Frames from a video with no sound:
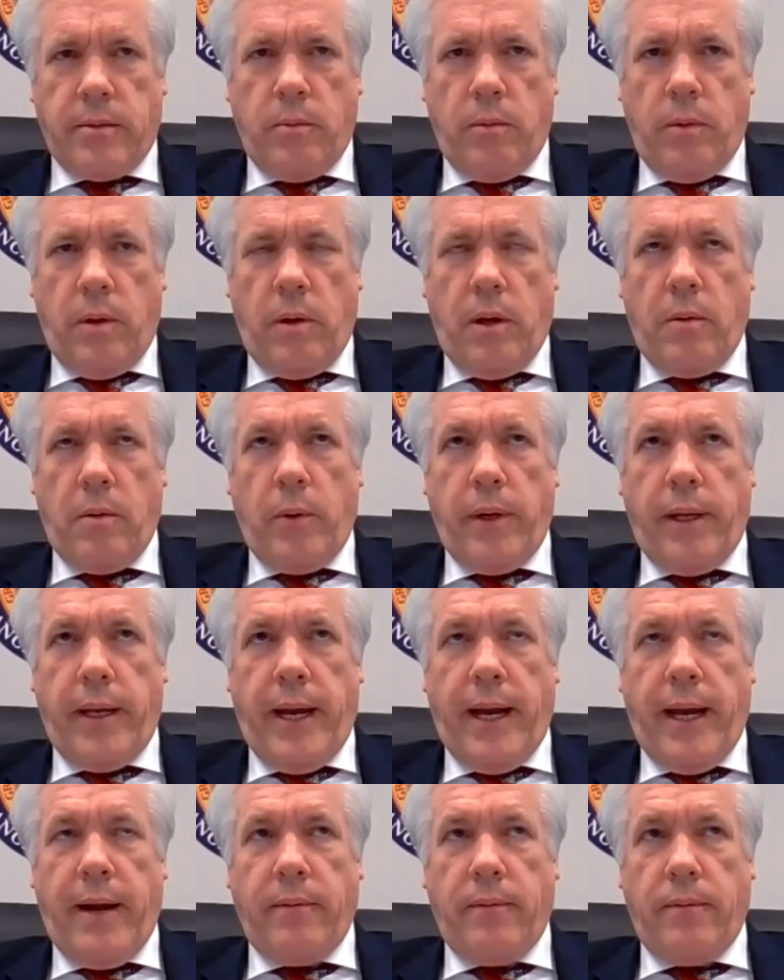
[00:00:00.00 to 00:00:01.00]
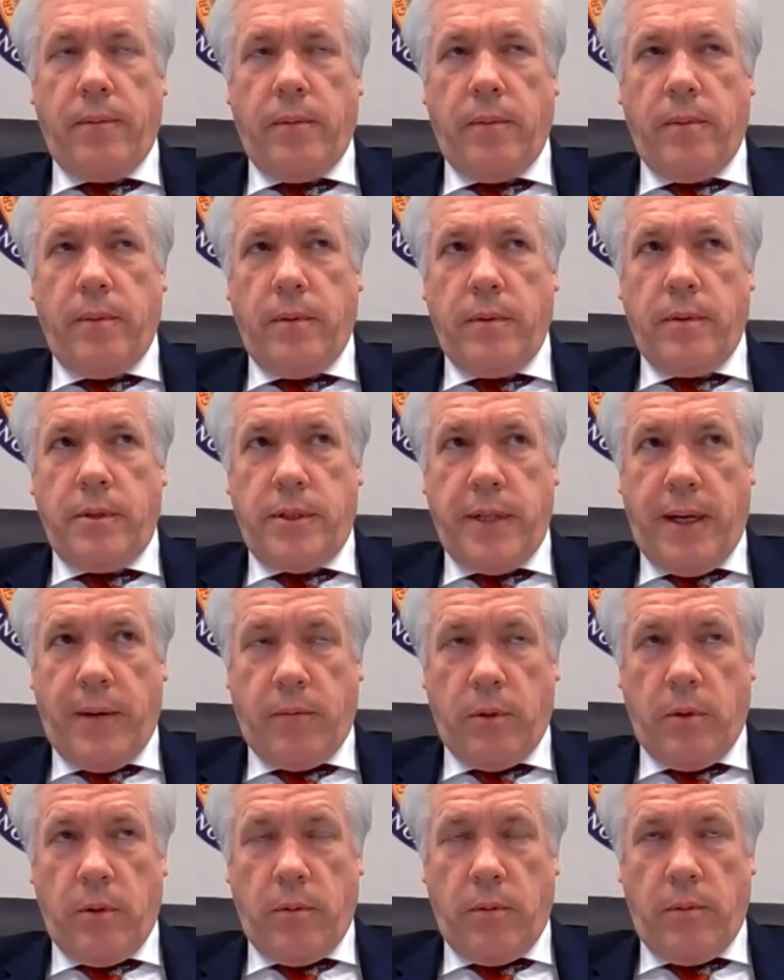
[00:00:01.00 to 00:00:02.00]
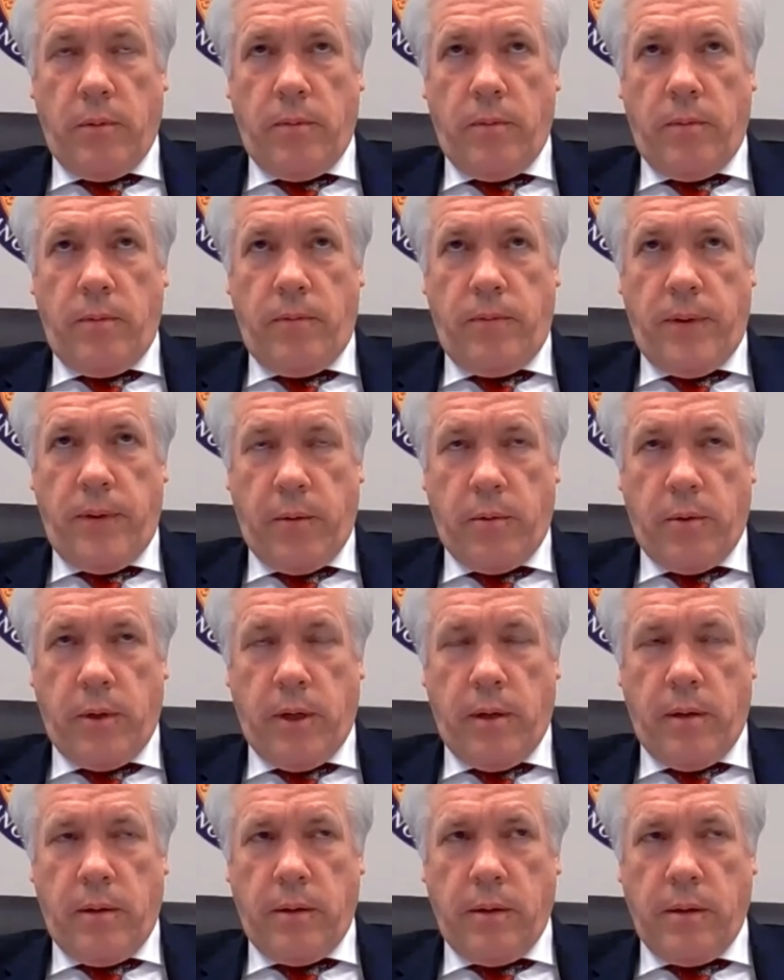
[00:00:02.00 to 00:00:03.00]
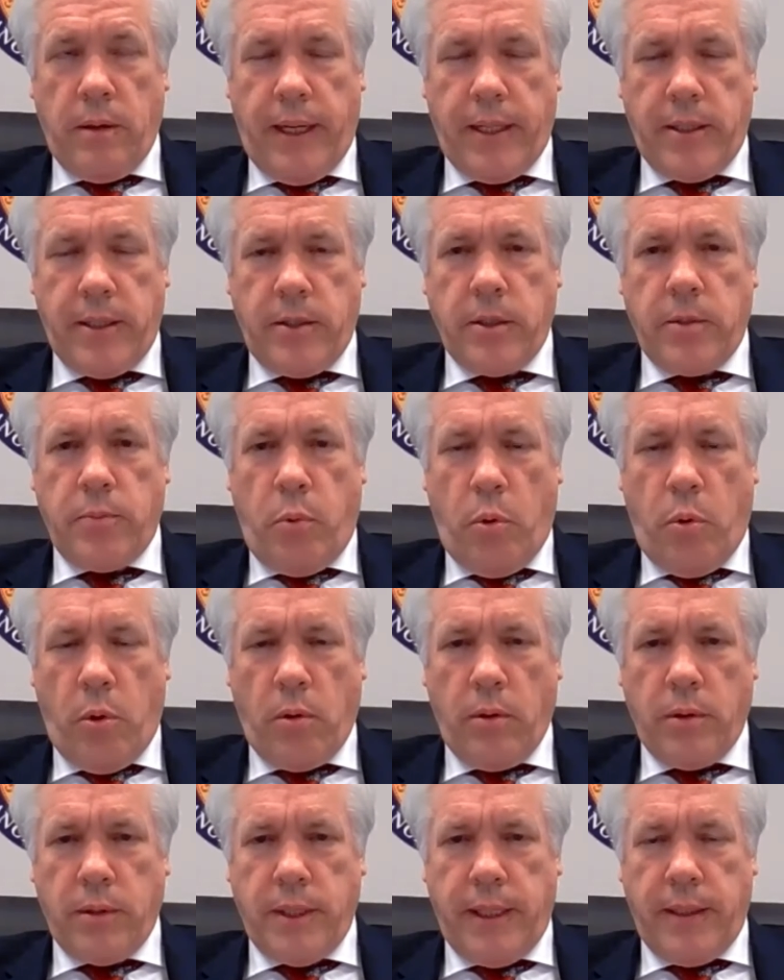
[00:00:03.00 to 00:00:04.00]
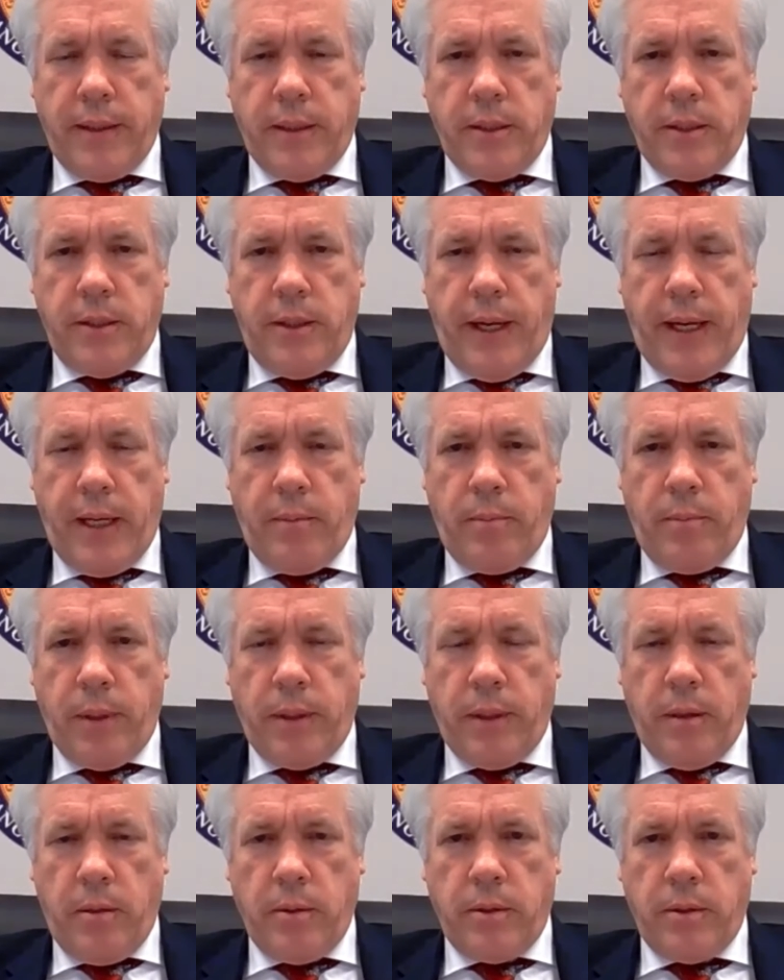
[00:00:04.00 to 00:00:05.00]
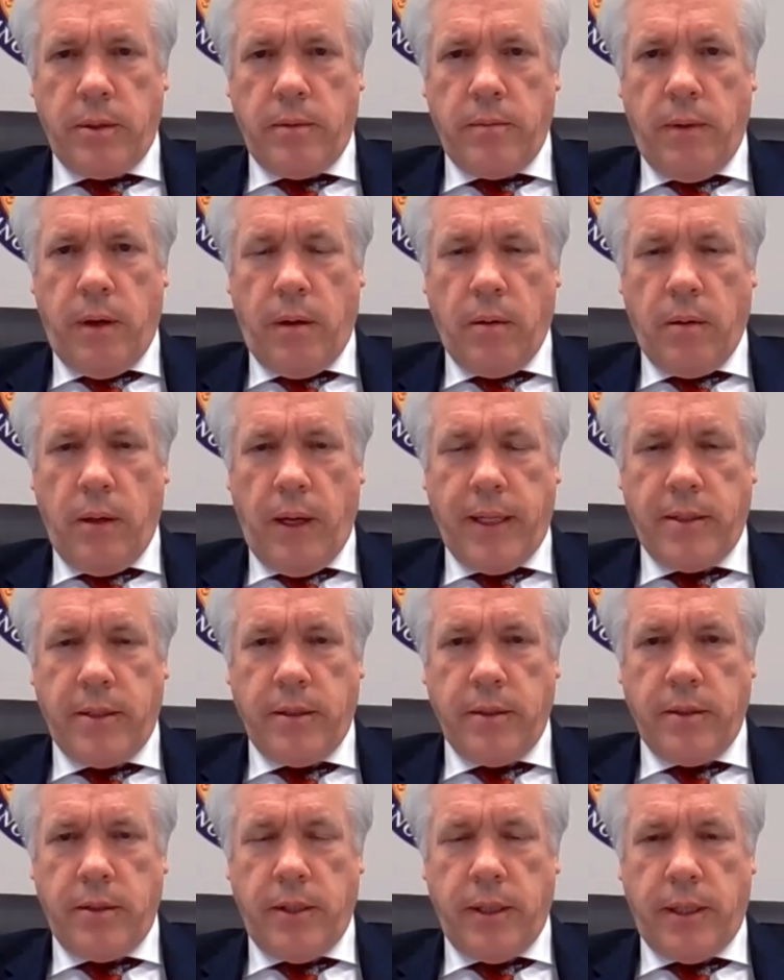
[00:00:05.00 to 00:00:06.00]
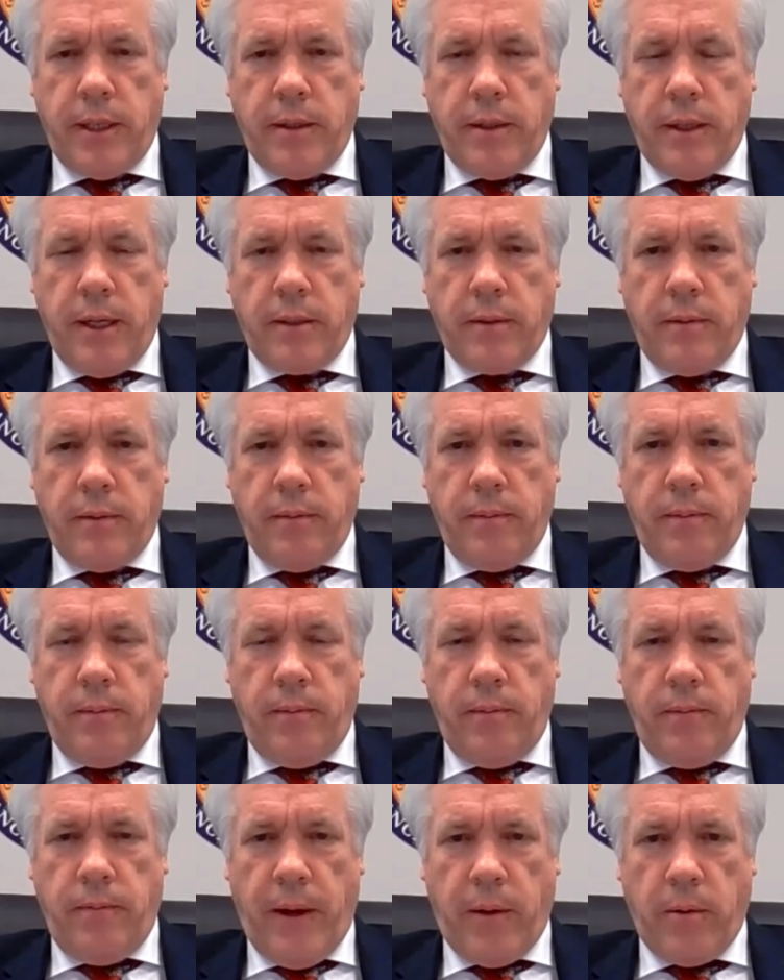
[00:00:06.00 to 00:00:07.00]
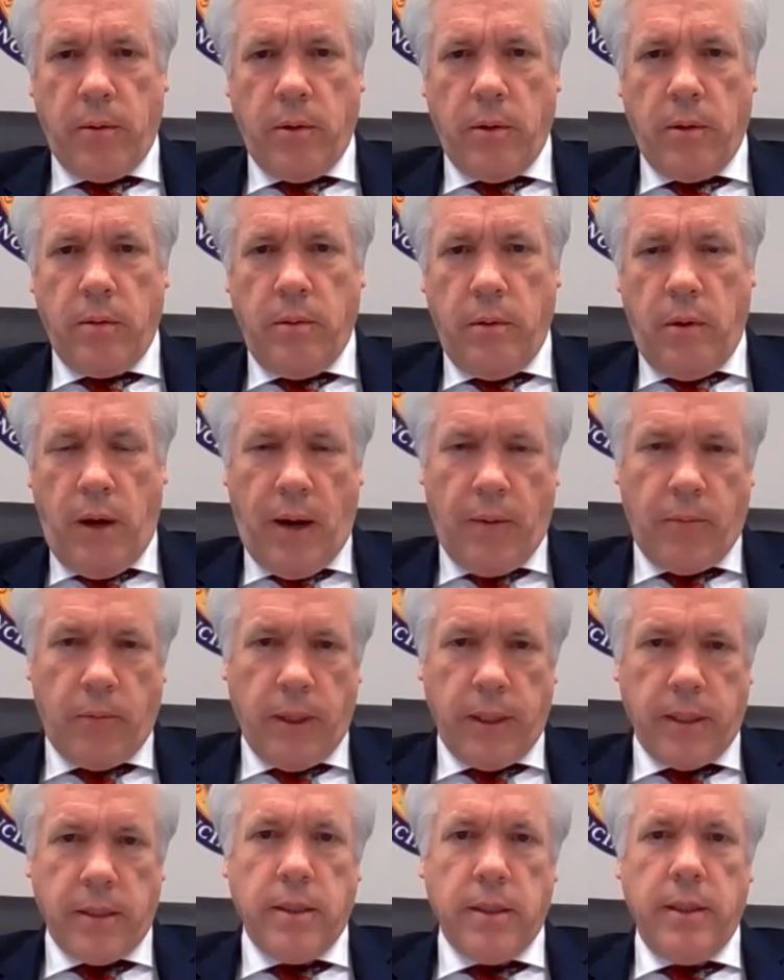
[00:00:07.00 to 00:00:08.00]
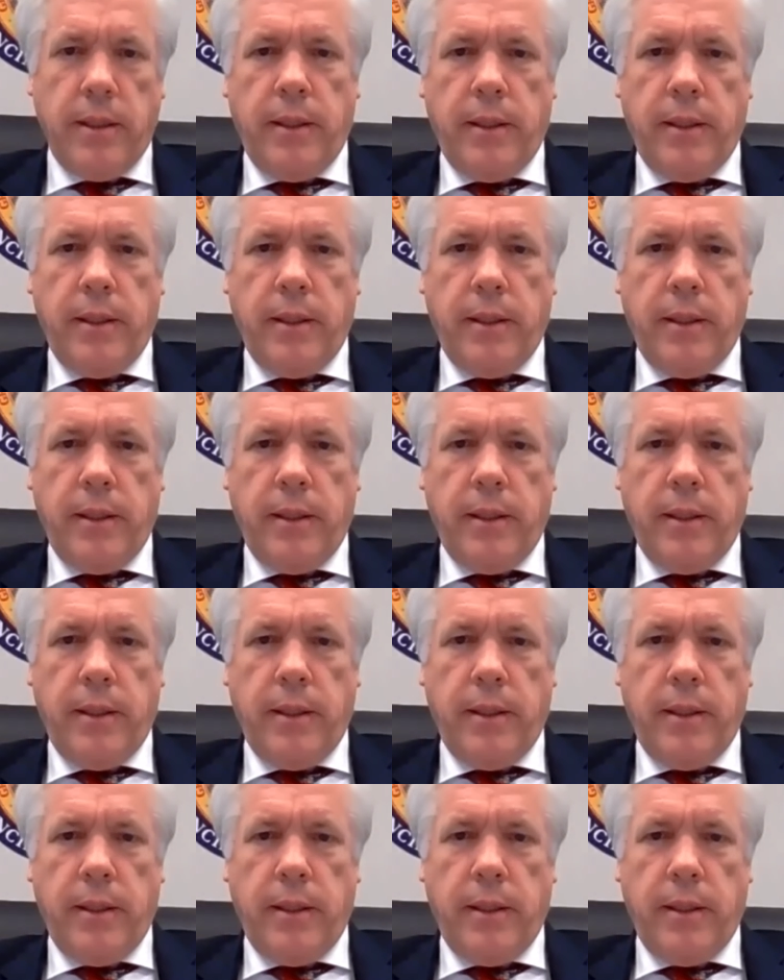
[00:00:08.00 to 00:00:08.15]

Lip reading: Well, we have several FINRA licensed portals in the state, but those are licensed to conduct federal offerings.